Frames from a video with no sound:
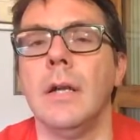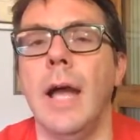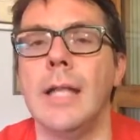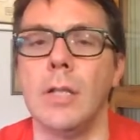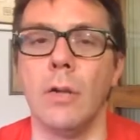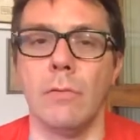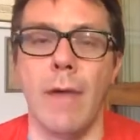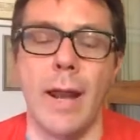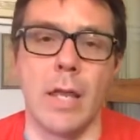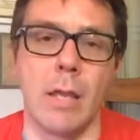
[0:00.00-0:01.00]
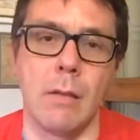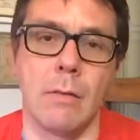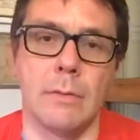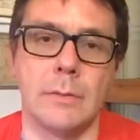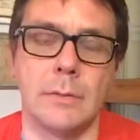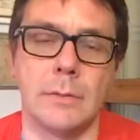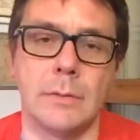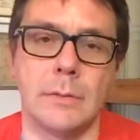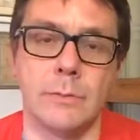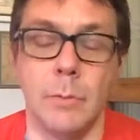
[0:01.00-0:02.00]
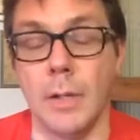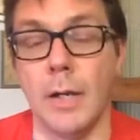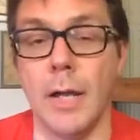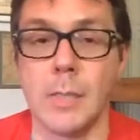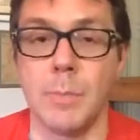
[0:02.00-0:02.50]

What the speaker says: adds a lot of value from the client's